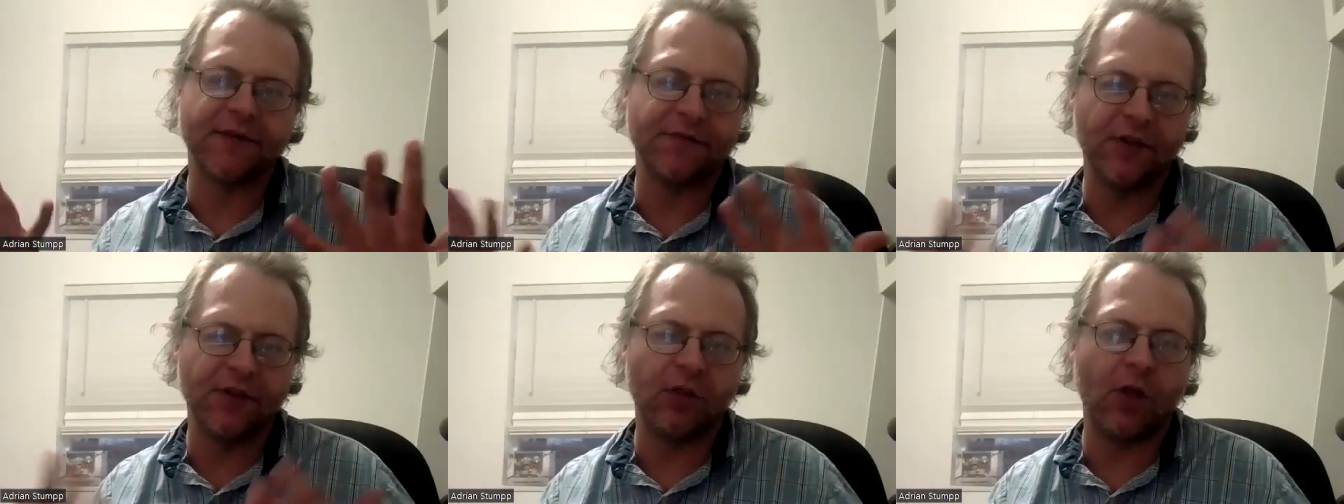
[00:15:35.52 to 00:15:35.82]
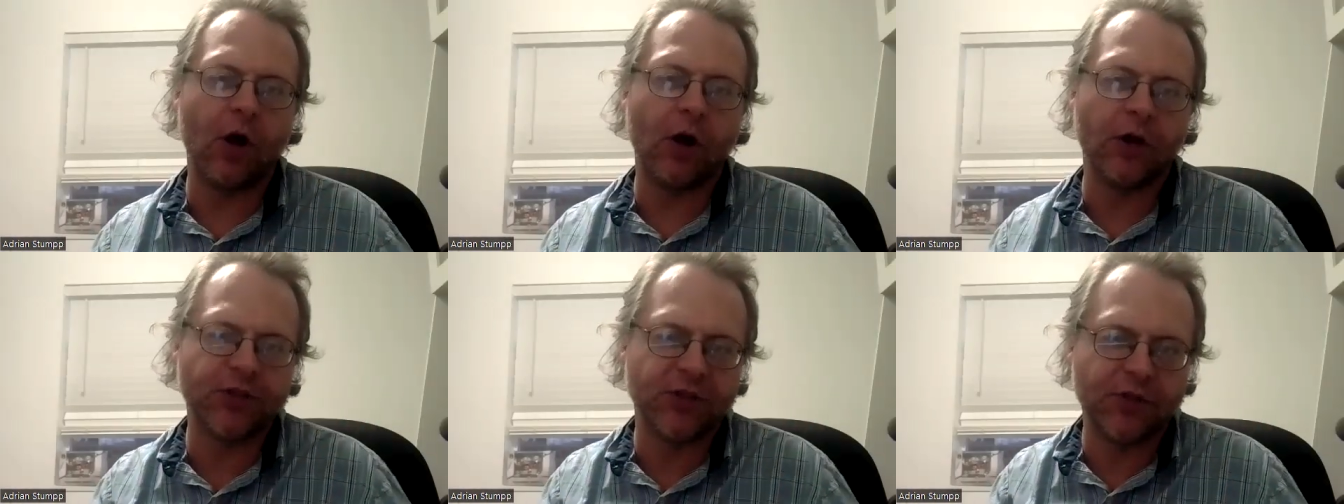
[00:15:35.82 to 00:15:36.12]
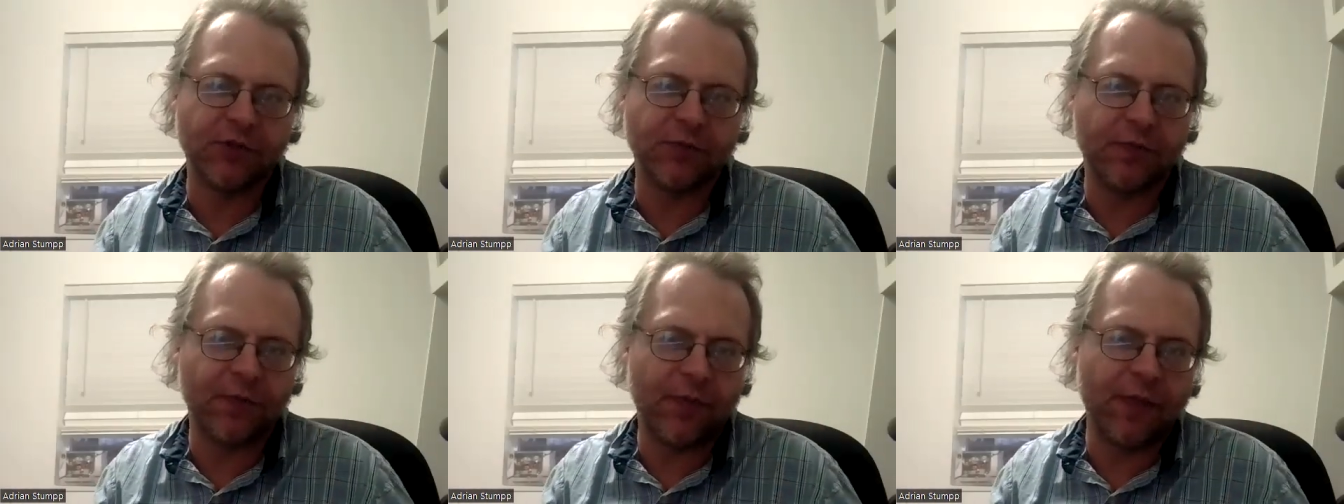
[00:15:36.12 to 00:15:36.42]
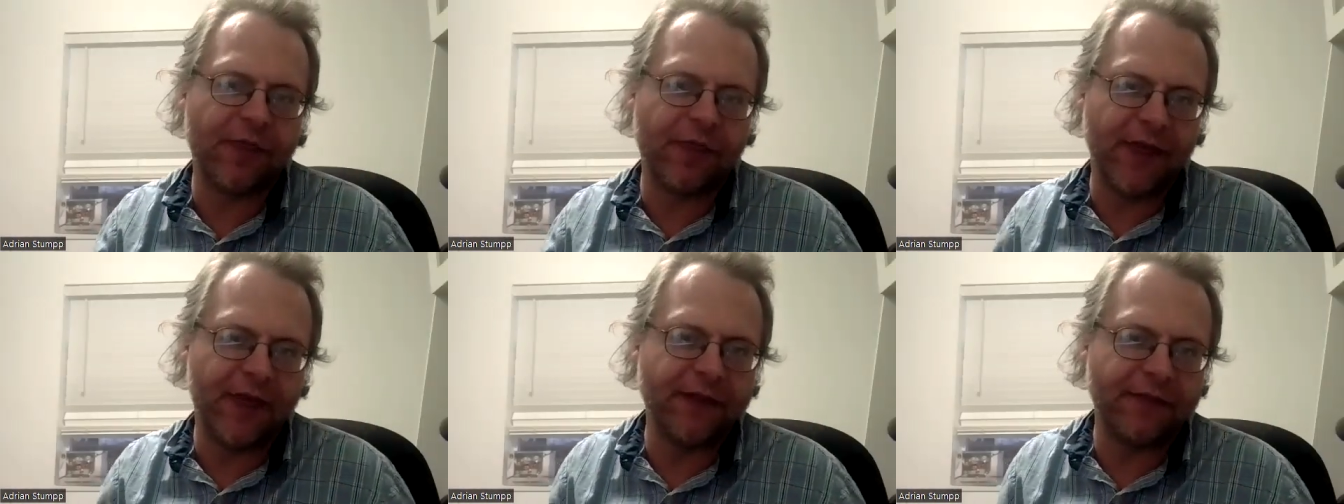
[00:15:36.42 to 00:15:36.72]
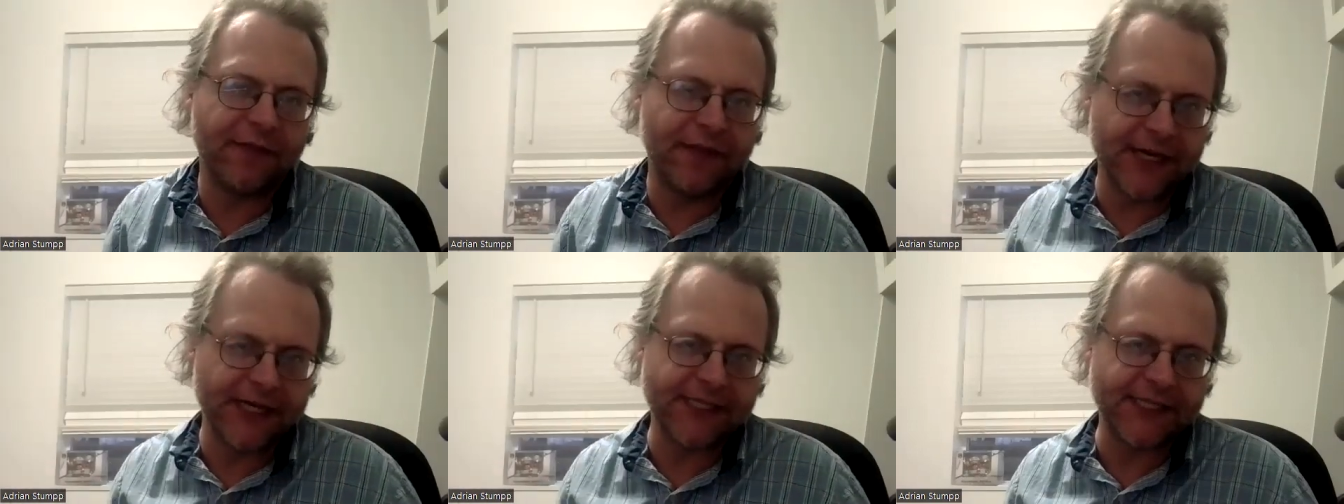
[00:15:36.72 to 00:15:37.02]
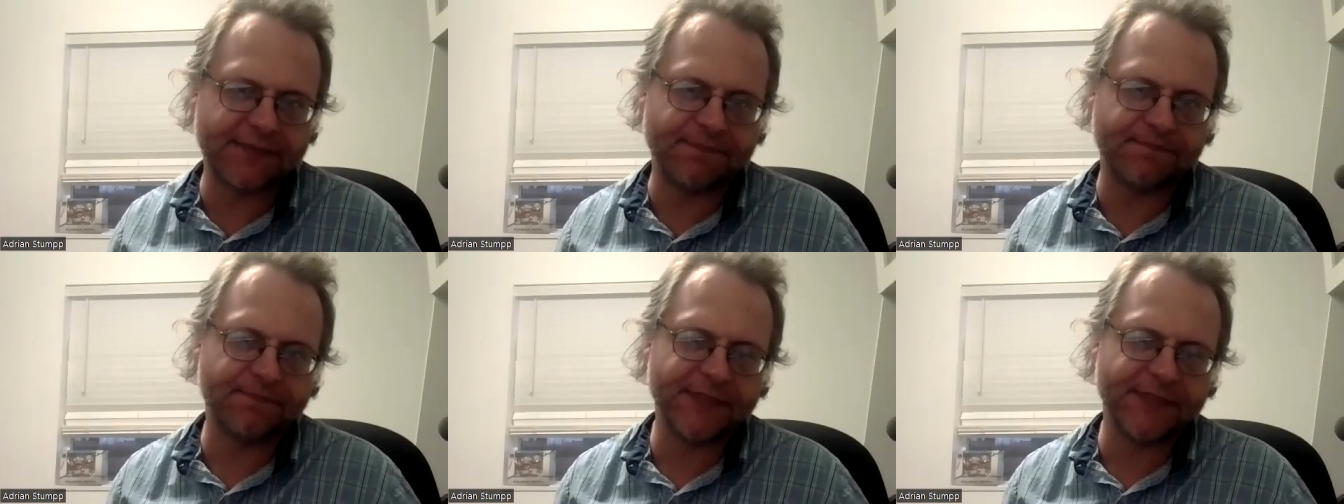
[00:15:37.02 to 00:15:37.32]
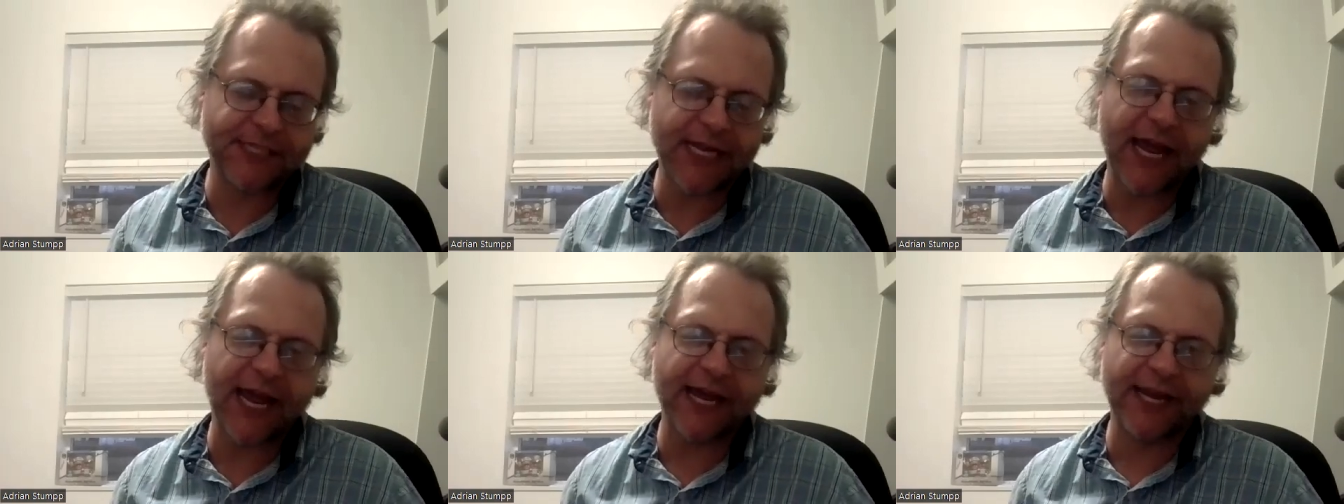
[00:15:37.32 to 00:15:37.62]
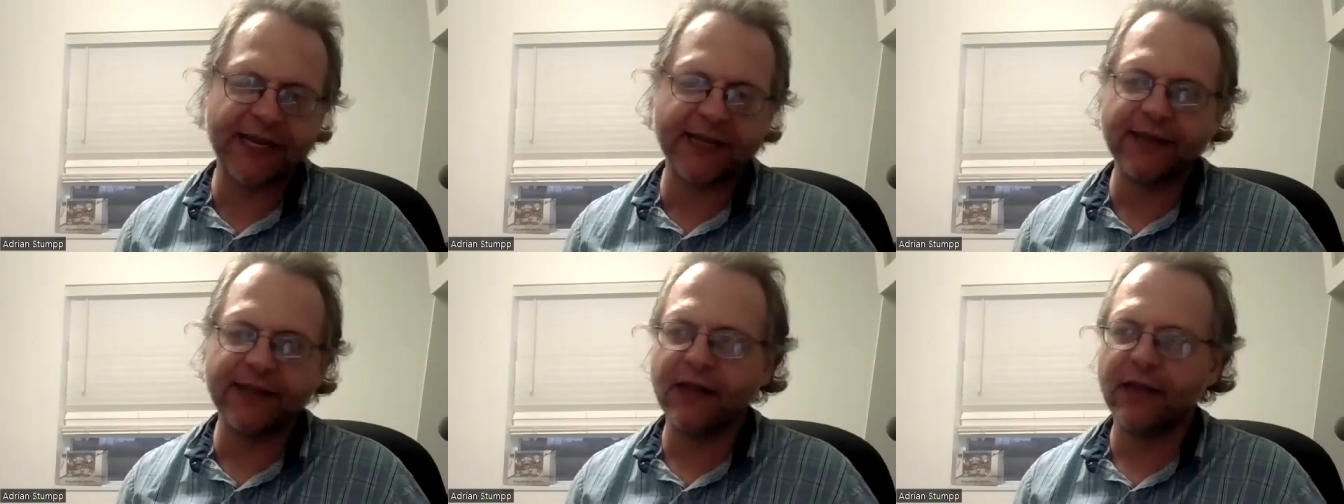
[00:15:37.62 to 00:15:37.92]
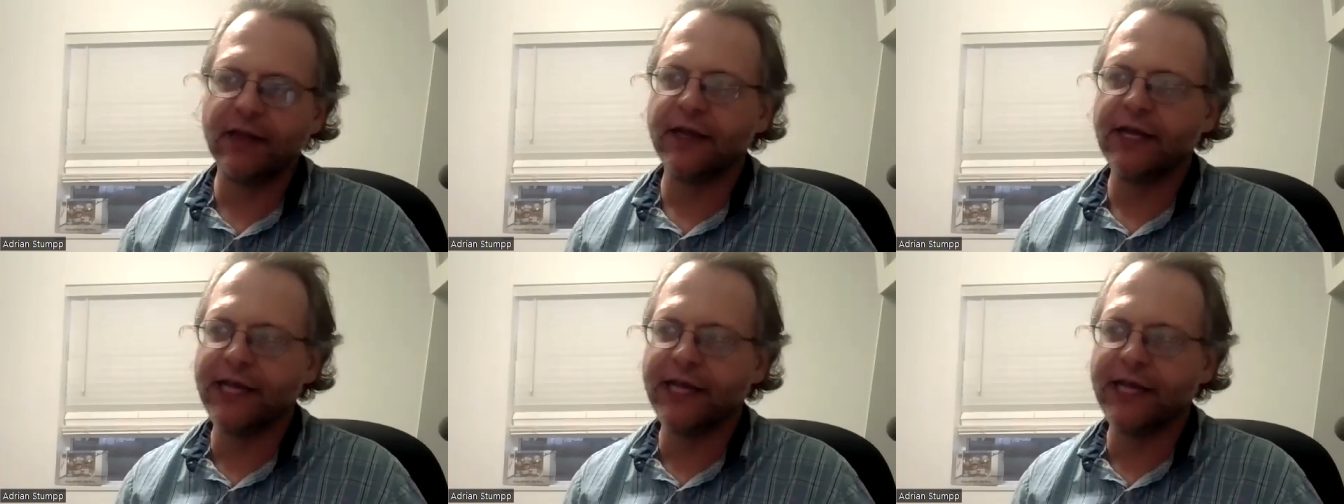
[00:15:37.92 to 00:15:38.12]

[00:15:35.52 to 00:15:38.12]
of the larger thing that he's saying.